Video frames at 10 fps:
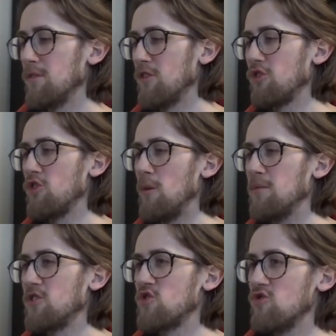
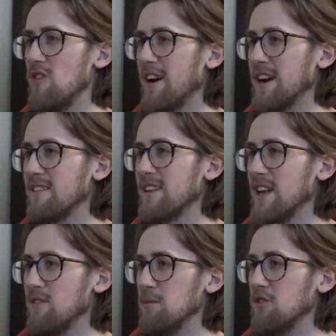stopped trying to
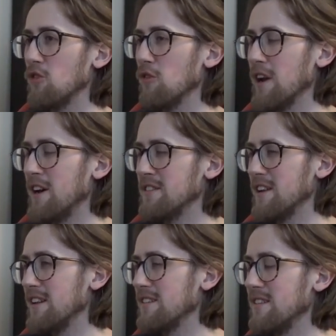give him storylines,
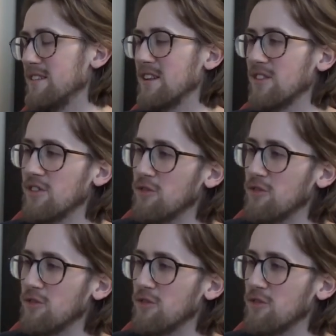at least in season